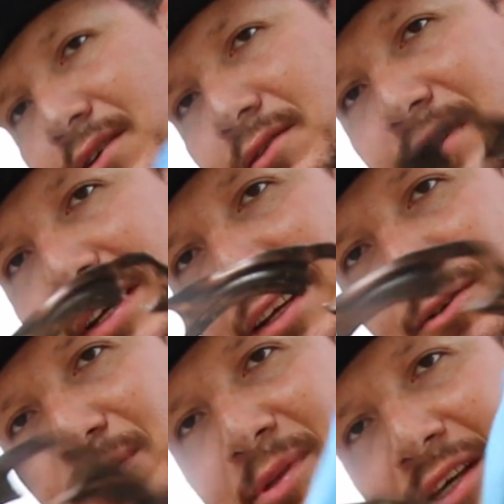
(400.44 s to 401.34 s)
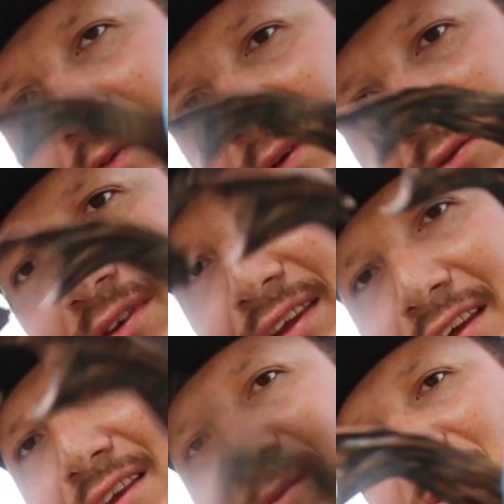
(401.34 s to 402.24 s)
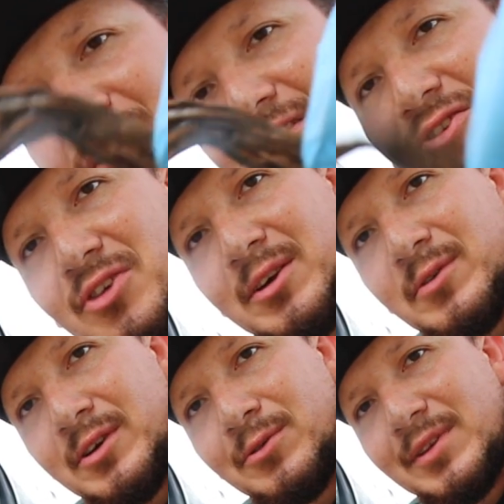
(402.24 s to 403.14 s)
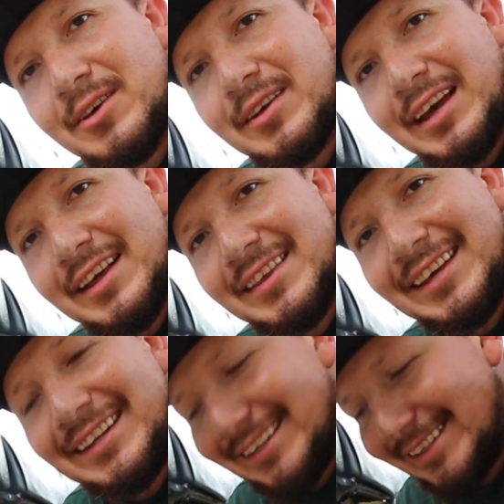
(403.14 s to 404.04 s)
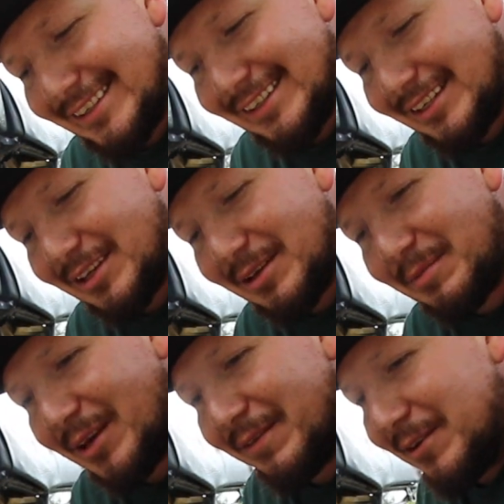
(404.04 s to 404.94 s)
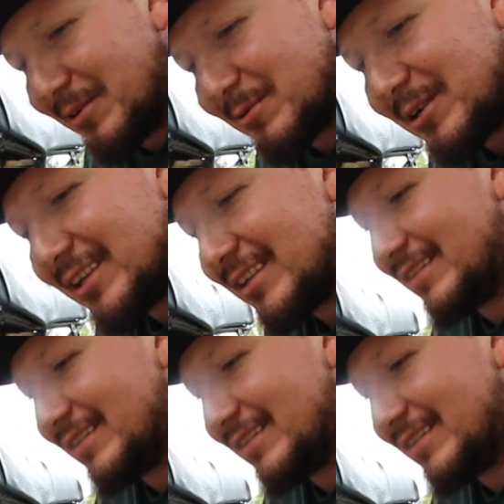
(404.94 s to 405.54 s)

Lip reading: ready replacement for this, I'm just gonna try to run it without a gasket and maybe it'll work.